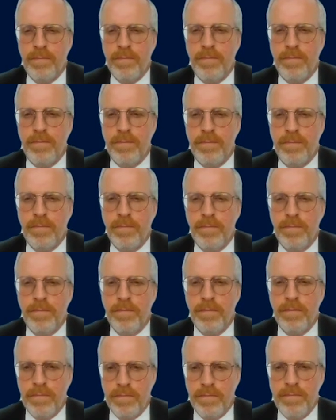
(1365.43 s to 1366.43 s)

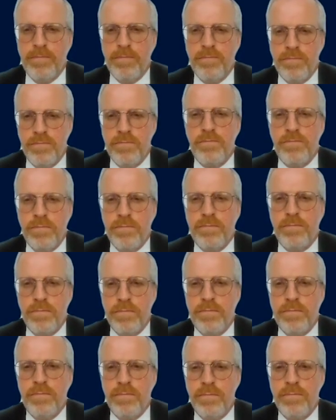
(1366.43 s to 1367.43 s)

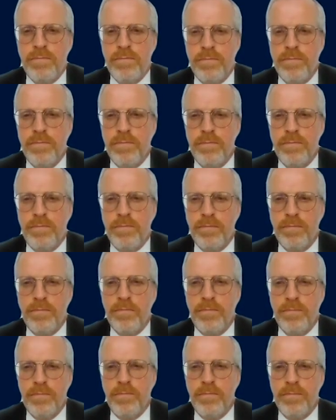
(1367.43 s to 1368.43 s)

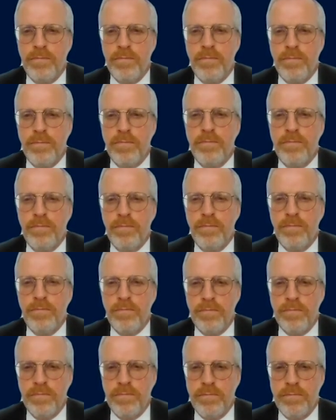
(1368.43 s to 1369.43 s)

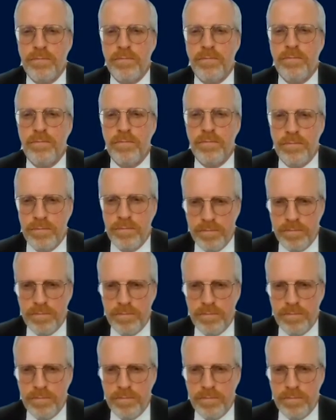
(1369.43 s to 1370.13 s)
(silent)